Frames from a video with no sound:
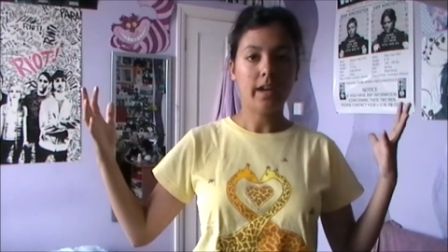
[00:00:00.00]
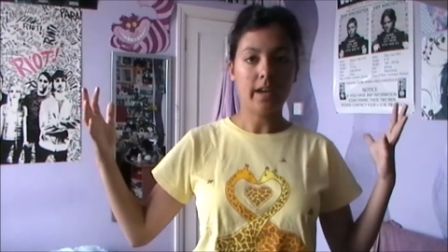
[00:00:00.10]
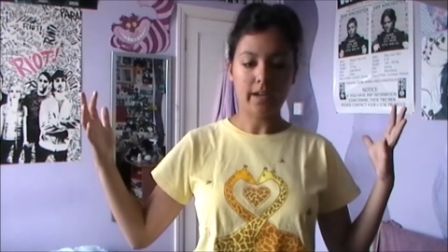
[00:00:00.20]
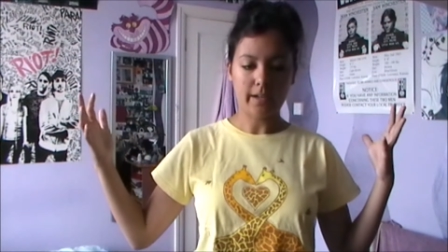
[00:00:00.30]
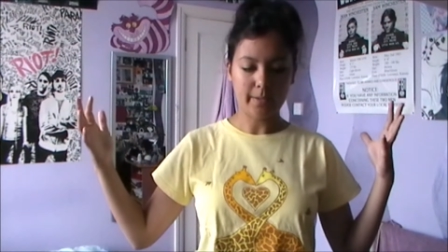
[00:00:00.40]

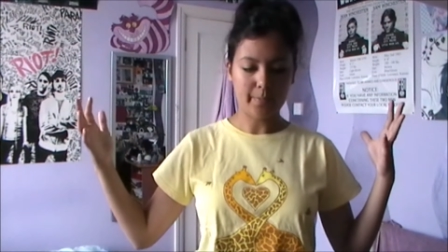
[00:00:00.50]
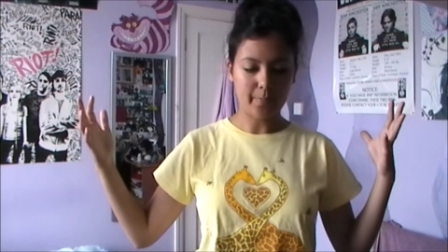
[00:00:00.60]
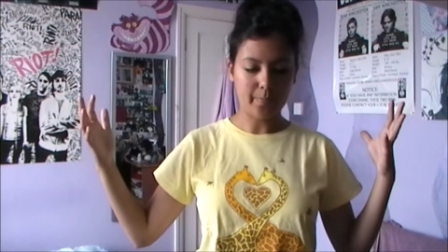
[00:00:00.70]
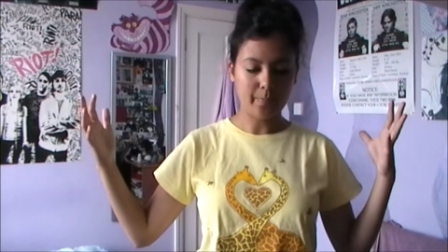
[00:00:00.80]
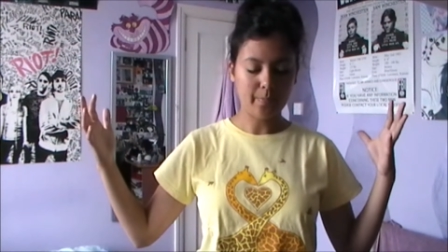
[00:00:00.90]

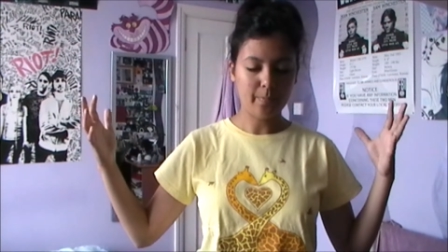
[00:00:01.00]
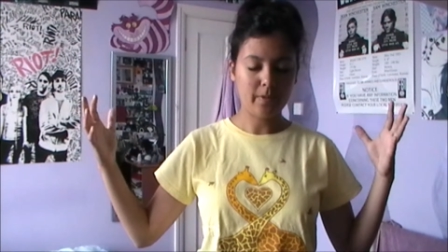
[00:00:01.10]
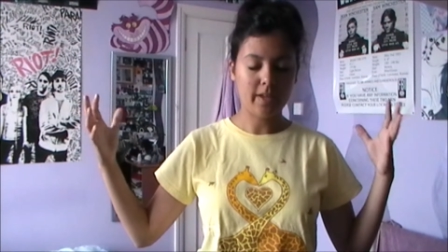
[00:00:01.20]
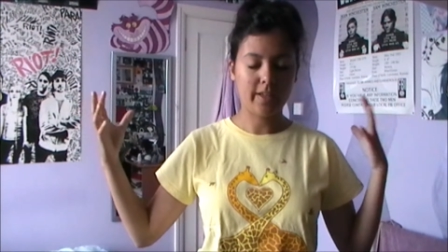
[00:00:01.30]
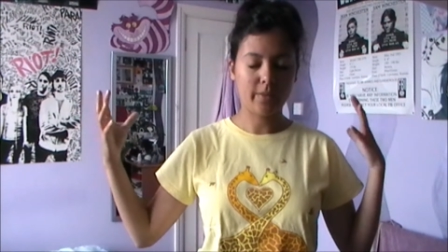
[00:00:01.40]
um,
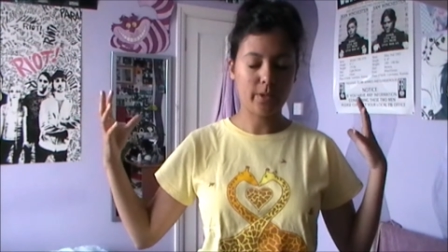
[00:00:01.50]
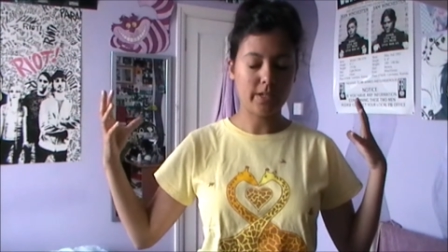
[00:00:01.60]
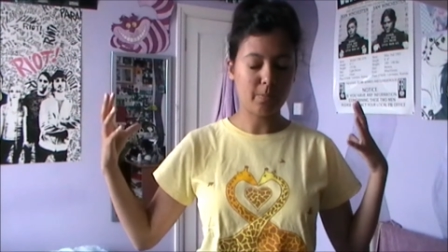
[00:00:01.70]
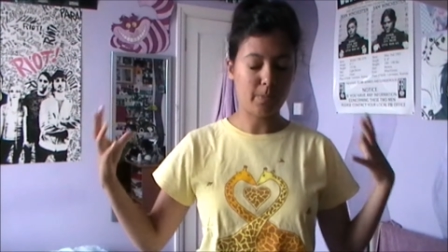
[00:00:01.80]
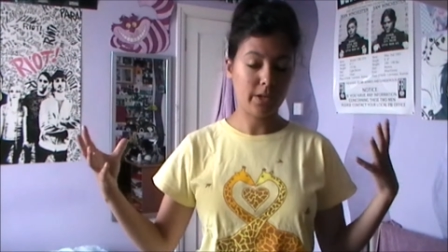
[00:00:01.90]
I think the
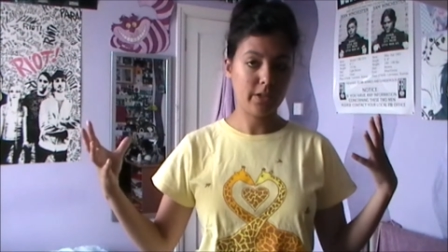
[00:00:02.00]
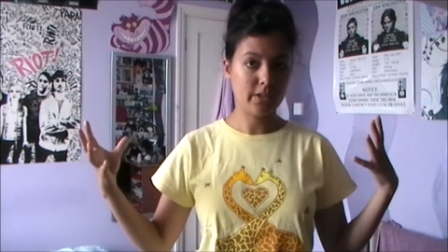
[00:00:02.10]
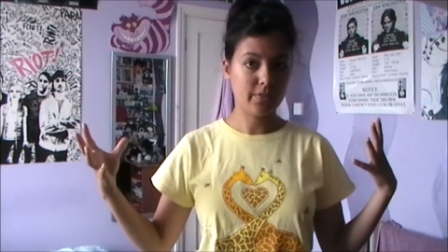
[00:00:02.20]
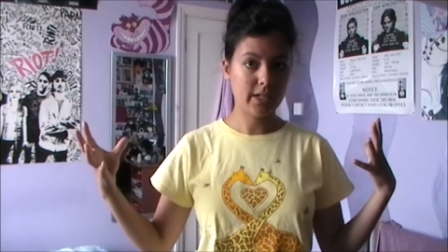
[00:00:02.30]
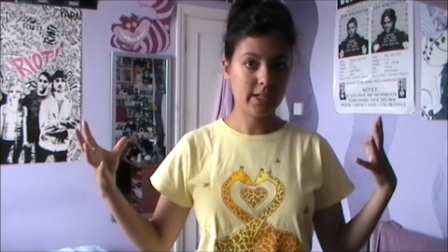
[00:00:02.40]
word is
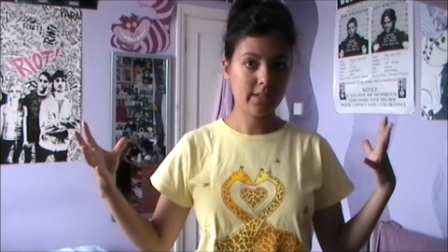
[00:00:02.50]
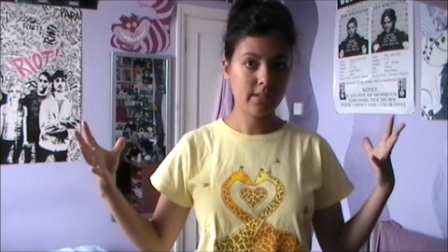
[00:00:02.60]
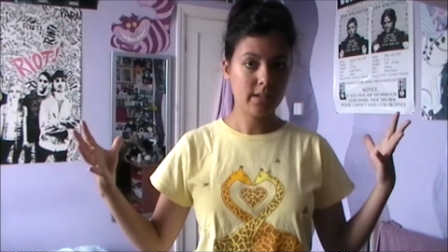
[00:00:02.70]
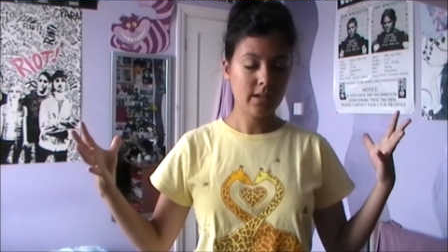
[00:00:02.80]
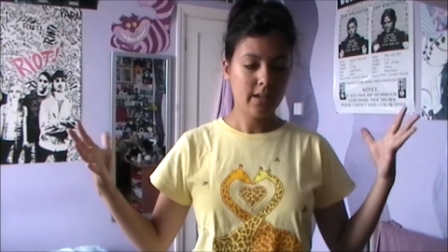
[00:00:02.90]

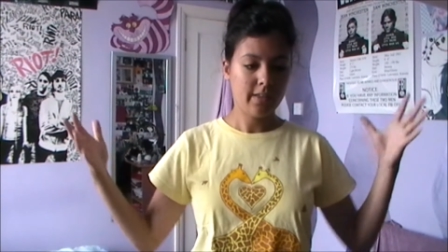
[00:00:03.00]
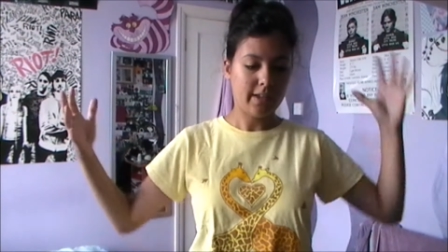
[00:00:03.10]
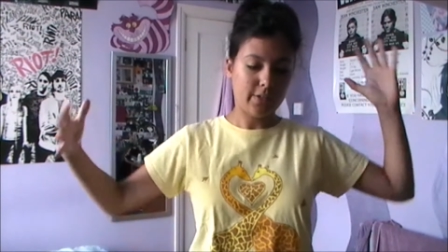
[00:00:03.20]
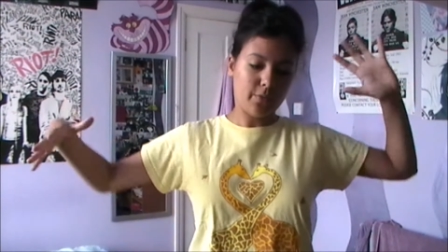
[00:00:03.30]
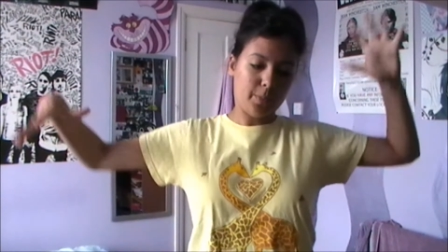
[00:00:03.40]
biospheres.
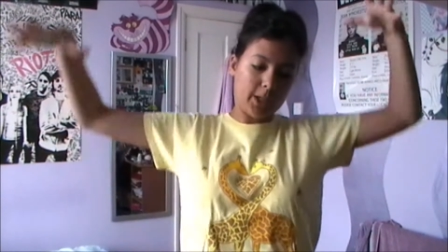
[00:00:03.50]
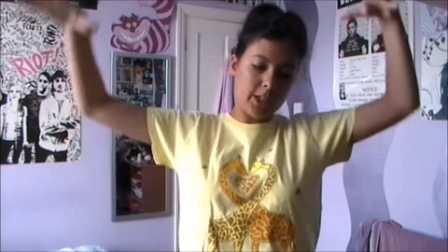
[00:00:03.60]
They're sort of